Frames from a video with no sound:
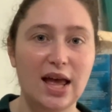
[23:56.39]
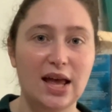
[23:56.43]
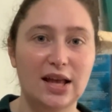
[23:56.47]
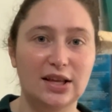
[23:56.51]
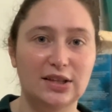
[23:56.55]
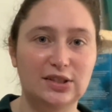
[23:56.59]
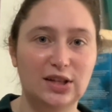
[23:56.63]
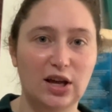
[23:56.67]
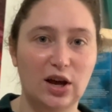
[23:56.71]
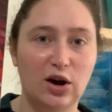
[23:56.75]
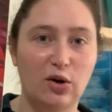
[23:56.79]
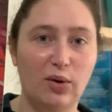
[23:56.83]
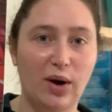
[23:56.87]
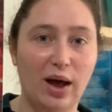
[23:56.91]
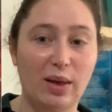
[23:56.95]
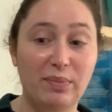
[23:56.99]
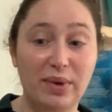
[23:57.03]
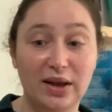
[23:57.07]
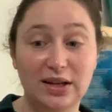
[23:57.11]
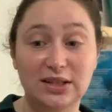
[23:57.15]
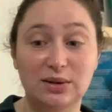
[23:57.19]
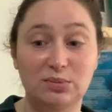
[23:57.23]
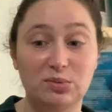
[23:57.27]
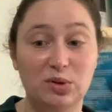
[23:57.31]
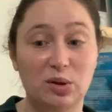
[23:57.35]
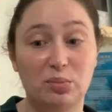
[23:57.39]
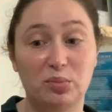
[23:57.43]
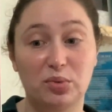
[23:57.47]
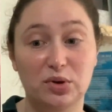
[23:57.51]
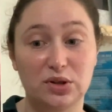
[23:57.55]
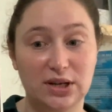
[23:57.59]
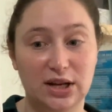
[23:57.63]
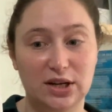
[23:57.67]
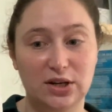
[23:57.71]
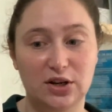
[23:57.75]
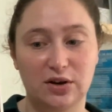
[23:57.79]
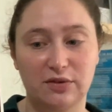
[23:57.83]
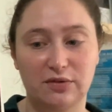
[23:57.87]
So I picked up The
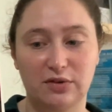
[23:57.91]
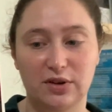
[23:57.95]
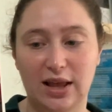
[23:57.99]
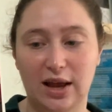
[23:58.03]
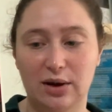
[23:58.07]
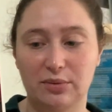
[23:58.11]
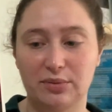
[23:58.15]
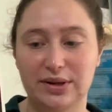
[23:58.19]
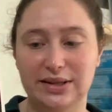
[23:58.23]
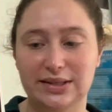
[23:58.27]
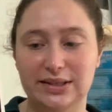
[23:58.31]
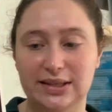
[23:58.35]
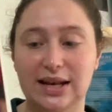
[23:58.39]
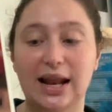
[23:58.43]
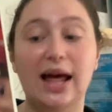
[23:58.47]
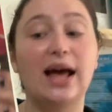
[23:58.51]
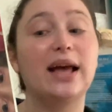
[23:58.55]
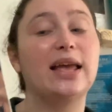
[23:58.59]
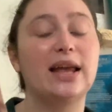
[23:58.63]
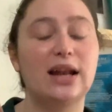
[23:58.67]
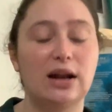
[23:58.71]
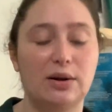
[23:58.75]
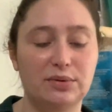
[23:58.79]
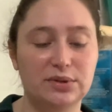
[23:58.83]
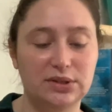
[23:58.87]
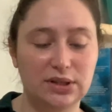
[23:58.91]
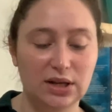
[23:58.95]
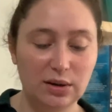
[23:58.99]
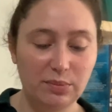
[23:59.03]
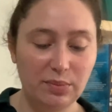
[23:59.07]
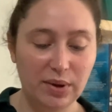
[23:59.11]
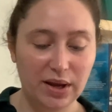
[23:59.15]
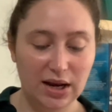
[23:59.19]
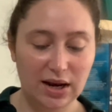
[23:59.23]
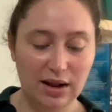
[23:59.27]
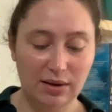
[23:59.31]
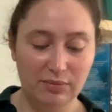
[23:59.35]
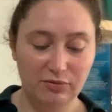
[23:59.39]
Pretender for that reason. Again, I was going to
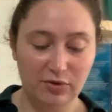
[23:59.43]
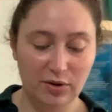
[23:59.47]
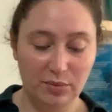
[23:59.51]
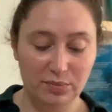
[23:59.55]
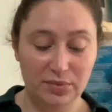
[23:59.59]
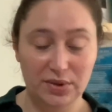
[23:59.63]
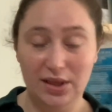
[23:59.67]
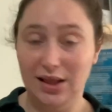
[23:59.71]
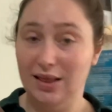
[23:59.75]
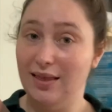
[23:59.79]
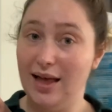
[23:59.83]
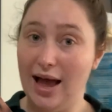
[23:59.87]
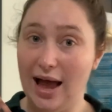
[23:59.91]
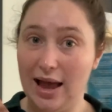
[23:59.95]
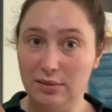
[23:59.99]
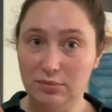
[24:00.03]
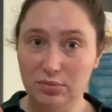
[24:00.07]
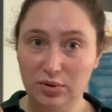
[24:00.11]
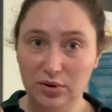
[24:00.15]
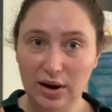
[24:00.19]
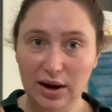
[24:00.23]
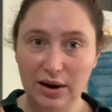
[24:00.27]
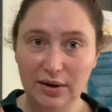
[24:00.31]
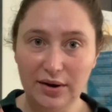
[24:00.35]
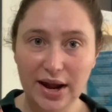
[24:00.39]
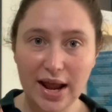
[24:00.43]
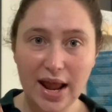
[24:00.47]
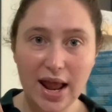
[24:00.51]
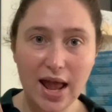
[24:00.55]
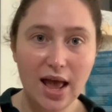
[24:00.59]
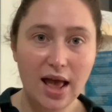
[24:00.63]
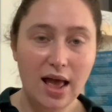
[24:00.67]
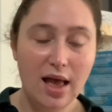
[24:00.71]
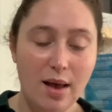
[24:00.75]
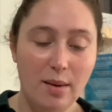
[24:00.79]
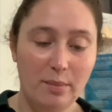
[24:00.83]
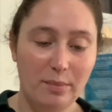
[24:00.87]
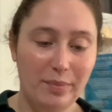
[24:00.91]
pick it up from the library,
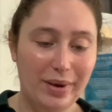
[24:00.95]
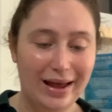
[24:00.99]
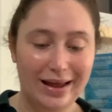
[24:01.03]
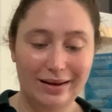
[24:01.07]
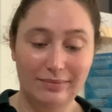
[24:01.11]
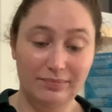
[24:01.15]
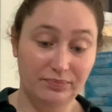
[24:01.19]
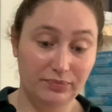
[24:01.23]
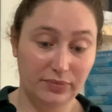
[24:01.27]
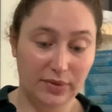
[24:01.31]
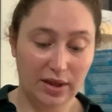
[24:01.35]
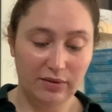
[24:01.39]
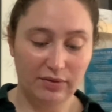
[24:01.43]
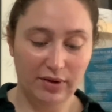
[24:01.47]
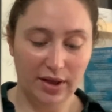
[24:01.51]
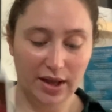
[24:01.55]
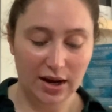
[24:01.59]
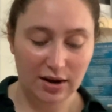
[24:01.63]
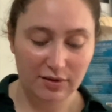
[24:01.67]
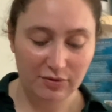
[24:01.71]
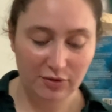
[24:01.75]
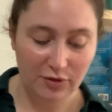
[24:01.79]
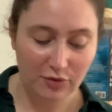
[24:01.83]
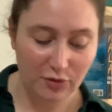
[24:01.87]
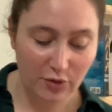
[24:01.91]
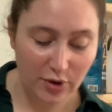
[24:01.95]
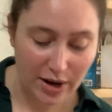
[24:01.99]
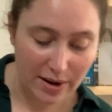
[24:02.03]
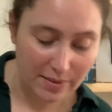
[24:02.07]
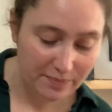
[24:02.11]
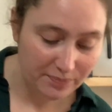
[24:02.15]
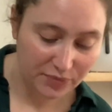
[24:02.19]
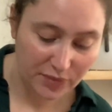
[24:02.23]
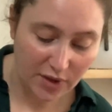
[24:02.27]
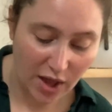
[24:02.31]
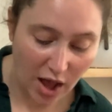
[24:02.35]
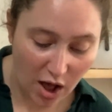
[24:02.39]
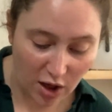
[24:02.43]
but if I get it for free,
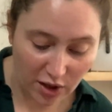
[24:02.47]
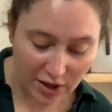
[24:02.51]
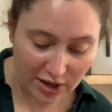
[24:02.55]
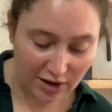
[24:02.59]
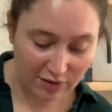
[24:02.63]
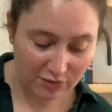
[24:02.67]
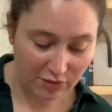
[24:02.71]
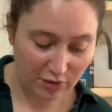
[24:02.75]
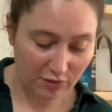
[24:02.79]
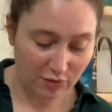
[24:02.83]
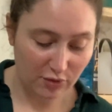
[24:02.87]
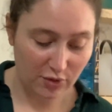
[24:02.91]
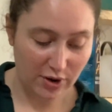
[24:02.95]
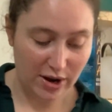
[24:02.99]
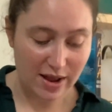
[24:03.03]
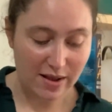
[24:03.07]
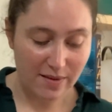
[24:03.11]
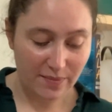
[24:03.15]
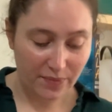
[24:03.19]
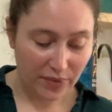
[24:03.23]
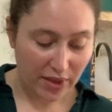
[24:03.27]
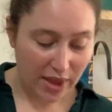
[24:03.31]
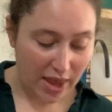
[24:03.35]
I'll get it for free.